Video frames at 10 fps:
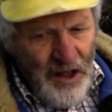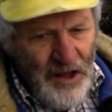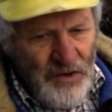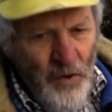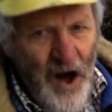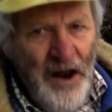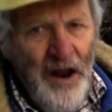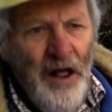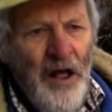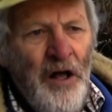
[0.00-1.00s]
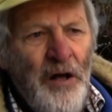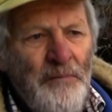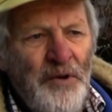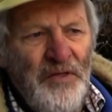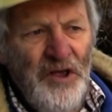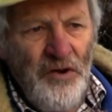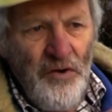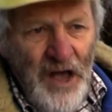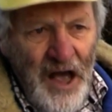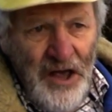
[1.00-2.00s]
is one, but the
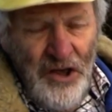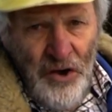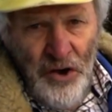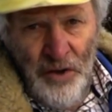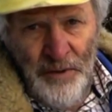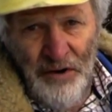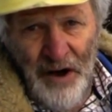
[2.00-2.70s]
UK Human